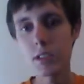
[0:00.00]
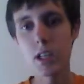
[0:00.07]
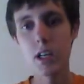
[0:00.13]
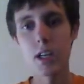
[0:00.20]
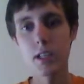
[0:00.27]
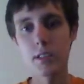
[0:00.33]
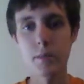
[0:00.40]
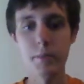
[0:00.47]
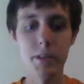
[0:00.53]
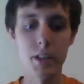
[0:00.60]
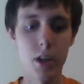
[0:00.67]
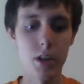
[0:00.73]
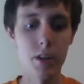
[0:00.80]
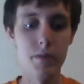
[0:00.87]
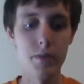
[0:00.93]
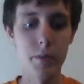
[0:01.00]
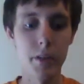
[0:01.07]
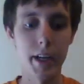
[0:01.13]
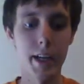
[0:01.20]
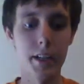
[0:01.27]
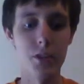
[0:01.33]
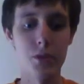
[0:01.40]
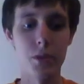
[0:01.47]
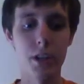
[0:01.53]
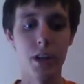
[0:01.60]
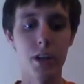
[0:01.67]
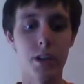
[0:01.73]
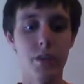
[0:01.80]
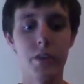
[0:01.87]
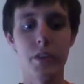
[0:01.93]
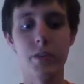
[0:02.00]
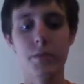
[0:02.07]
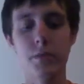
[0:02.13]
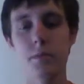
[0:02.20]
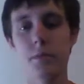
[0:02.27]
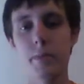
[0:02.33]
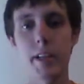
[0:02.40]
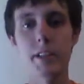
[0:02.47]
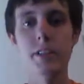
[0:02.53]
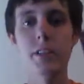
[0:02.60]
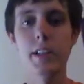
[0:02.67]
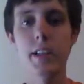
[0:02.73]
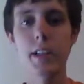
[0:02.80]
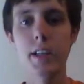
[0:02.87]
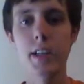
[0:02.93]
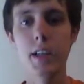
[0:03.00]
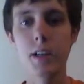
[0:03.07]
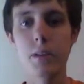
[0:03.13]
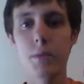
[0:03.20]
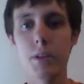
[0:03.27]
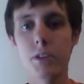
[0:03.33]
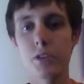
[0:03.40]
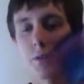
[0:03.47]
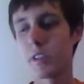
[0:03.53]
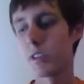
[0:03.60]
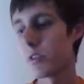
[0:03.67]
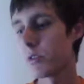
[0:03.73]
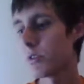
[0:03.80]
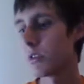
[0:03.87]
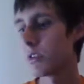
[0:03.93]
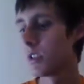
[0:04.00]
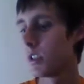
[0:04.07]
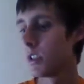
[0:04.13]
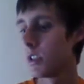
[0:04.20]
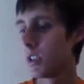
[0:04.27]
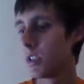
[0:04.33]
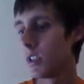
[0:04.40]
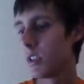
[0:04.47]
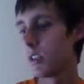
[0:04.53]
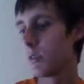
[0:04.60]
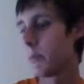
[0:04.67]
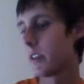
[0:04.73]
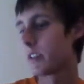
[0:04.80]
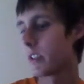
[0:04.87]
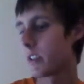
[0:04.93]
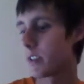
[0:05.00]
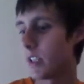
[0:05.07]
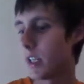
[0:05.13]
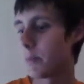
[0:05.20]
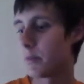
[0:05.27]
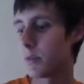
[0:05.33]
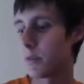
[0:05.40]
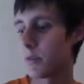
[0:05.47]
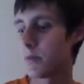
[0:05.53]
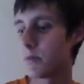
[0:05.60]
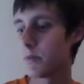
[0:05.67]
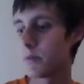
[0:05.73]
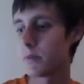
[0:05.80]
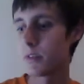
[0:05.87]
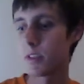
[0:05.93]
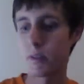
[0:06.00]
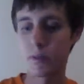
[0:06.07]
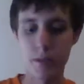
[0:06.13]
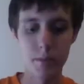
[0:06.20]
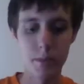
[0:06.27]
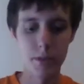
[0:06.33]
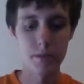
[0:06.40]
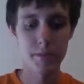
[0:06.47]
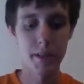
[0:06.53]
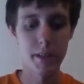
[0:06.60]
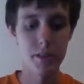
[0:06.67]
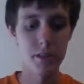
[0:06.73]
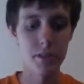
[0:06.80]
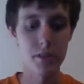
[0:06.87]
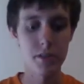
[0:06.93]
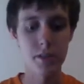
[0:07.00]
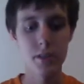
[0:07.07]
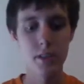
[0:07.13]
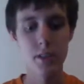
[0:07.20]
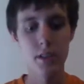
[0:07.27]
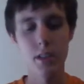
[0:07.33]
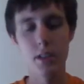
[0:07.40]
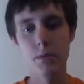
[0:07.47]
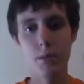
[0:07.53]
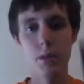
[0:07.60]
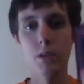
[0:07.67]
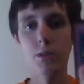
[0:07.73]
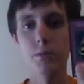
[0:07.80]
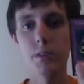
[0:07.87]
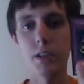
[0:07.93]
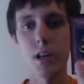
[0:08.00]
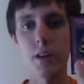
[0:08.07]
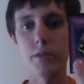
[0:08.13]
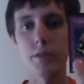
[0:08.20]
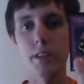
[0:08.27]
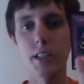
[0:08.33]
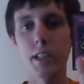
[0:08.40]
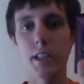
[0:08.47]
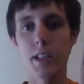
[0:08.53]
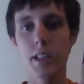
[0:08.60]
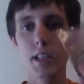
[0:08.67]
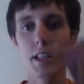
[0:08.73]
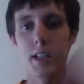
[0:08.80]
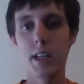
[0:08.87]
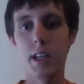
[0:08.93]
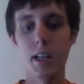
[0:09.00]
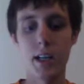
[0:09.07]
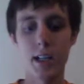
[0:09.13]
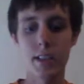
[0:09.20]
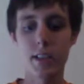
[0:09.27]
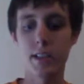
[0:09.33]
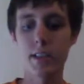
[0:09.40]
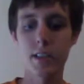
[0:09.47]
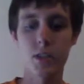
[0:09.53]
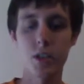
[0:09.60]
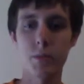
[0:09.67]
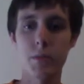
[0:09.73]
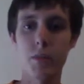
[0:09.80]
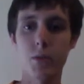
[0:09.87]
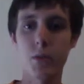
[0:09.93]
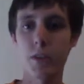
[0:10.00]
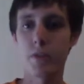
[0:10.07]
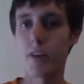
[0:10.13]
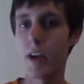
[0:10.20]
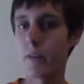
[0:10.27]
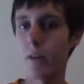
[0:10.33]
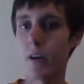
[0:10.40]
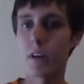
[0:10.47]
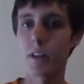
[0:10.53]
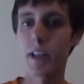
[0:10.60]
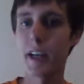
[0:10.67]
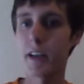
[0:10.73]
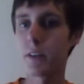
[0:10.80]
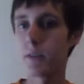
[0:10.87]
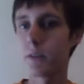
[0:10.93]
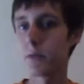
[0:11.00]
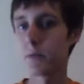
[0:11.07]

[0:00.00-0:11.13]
Dump a card from your hand, destroy a card on the field, basically. 1 Torrential, basic staple, get rid of your opponent's monsters. 1 Ultimate Offering. This is going to be a 45 card deck.